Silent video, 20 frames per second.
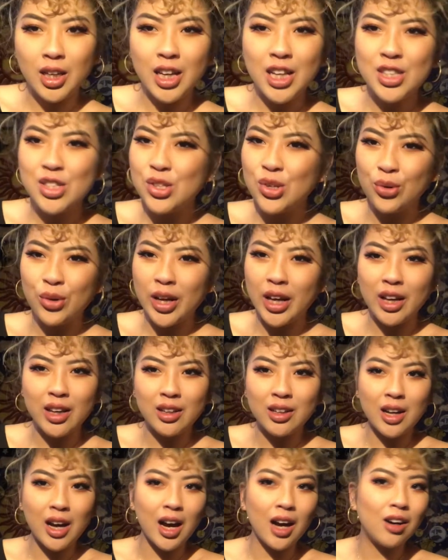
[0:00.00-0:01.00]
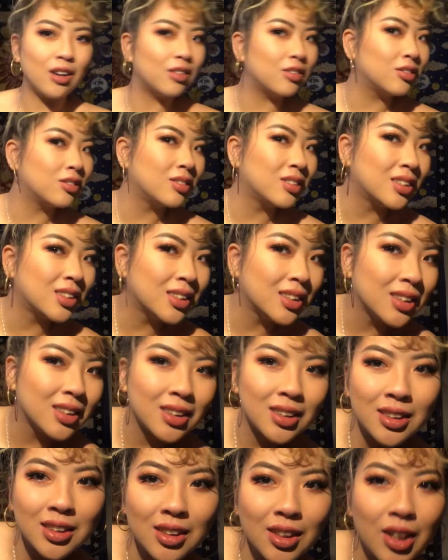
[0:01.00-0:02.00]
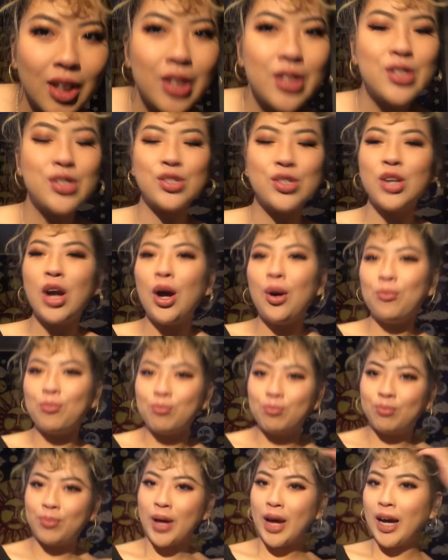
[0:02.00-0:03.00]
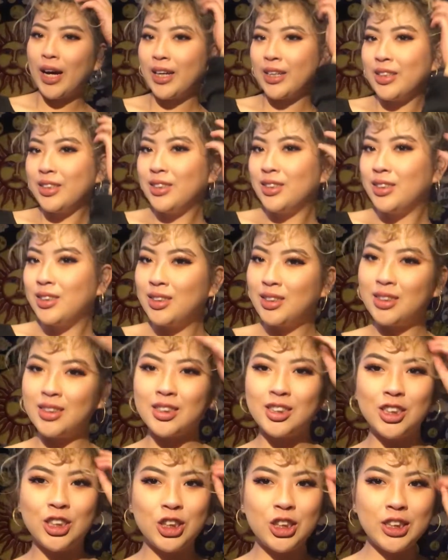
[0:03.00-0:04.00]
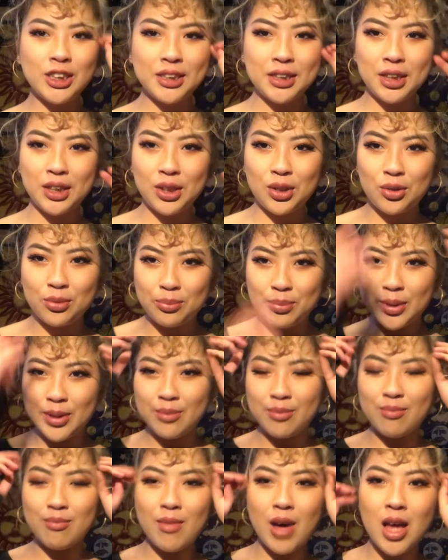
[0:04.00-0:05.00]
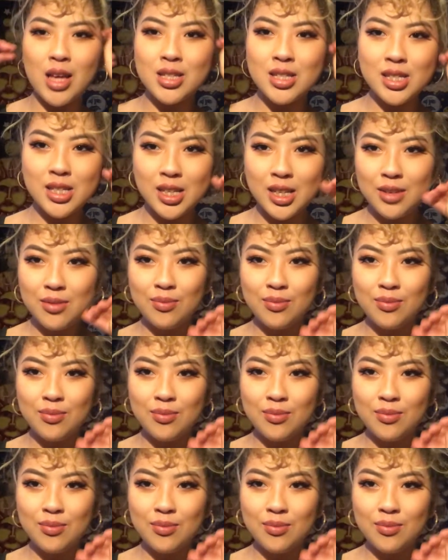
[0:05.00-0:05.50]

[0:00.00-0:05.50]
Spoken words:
It's okay now. It's not bad. It's just a little bit messy.